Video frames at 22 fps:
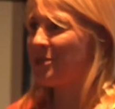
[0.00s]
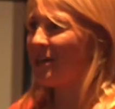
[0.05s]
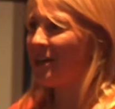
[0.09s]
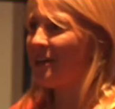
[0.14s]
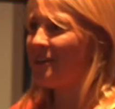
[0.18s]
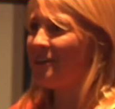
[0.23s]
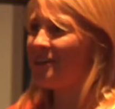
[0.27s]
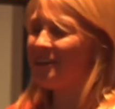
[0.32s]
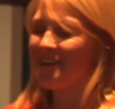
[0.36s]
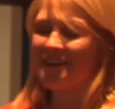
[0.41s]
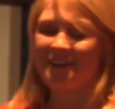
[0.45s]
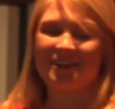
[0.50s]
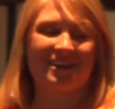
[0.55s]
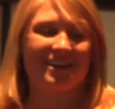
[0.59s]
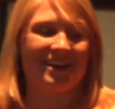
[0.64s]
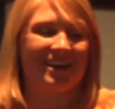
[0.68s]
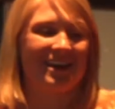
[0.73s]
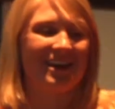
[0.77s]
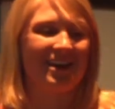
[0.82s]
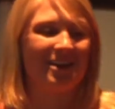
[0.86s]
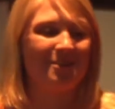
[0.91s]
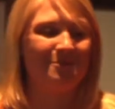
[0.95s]
that.
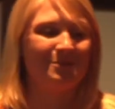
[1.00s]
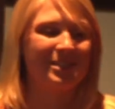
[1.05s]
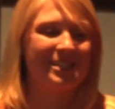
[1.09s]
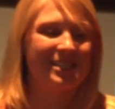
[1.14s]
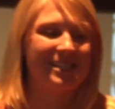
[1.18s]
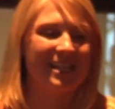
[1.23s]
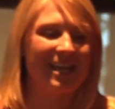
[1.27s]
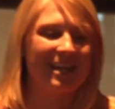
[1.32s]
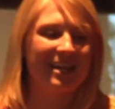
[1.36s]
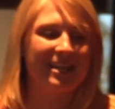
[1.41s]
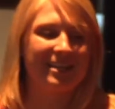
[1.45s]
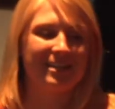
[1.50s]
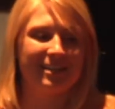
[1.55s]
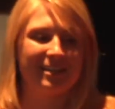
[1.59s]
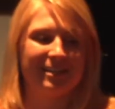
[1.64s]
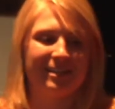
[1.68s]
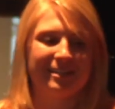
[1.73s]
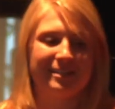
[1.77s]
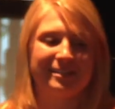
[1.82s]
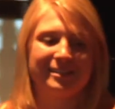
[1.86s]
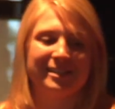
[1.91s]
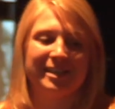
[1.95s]
The second
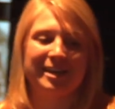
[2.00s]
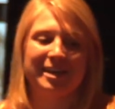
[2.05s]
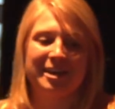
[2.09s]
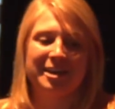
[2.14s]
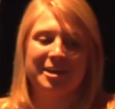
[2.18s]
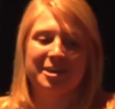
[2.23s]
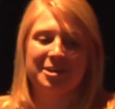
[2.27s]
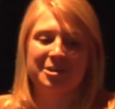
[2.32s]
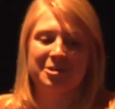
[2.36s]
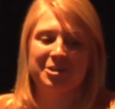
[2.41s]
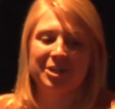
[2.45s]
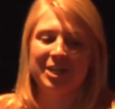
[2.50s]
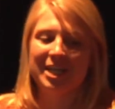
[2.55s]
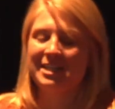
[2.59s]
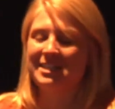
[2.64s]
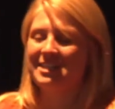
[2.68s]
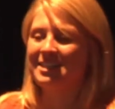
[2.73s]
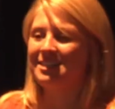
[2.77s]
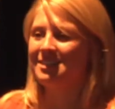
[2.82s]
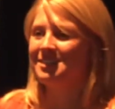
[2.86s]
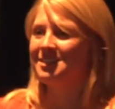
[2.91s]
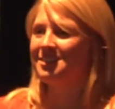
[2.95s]
is good
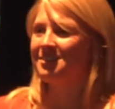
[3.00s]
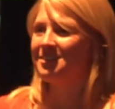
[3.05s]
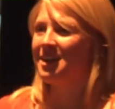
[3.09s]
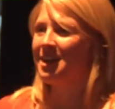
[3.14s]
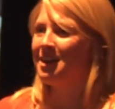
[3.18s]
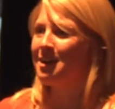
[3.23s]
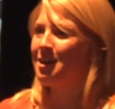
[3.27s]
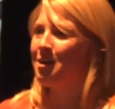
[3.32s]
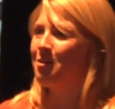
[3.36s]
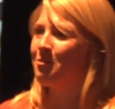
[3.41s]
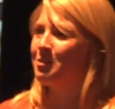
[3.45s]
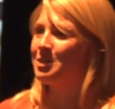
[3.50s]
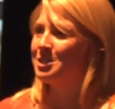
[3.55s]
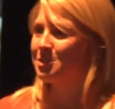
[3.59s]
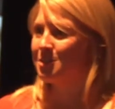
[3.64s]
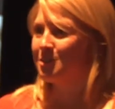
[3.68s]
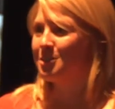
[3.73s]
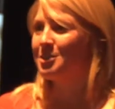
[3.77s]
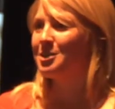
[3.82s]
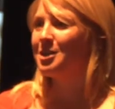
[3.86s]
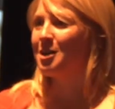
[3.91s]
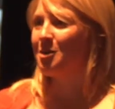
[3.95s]
ideas are not always
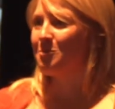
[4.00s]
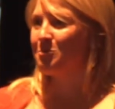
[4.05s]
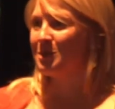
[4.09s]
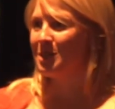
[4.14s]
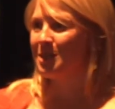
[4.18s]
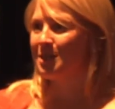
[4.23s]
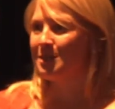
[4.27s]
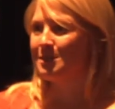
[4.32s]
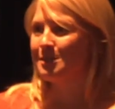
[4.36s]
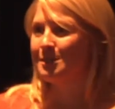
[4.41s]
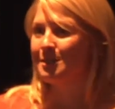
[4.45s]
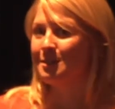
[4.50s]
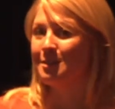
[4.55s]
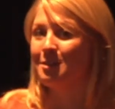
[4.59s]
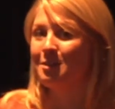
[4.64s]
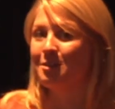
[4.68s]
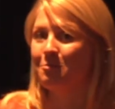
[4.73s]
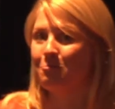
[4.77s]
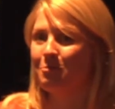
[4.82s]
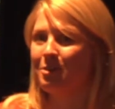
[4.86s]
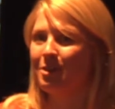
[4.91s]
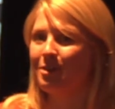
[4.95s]
good companies.
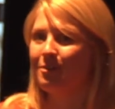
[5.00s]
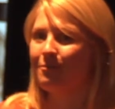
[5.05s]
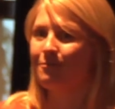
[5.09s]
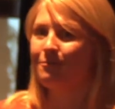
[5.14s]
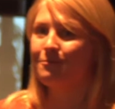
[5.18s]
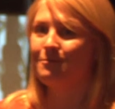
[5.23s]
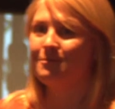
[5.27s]
We've